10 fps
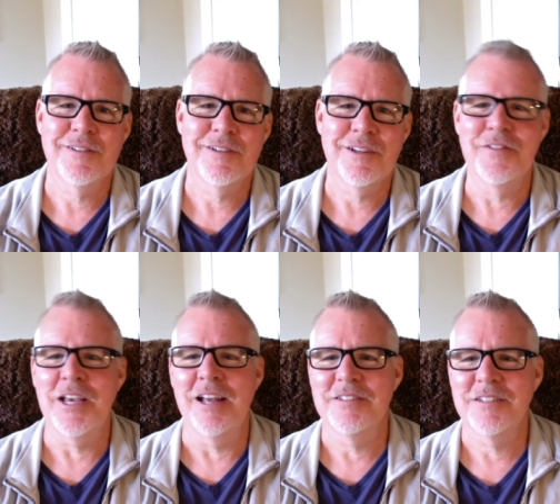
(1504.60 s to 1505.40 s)
Love you
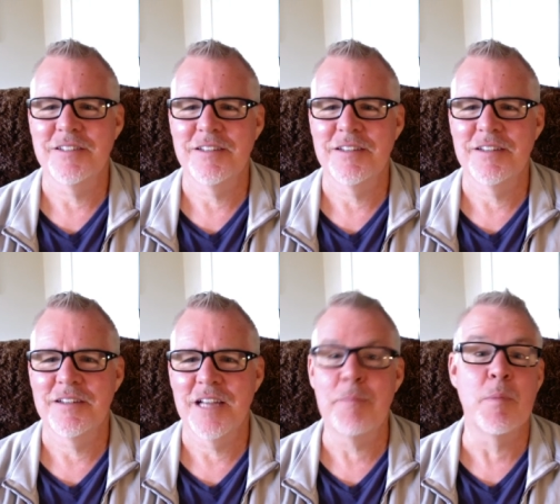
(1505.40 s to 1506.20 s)
guys.
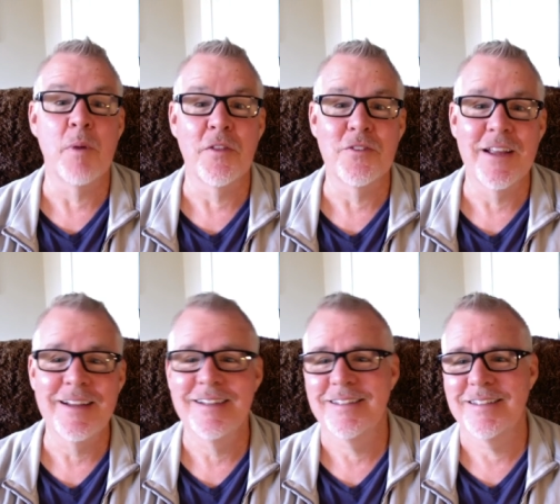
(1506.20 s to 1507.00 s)
Happy Mother's Day.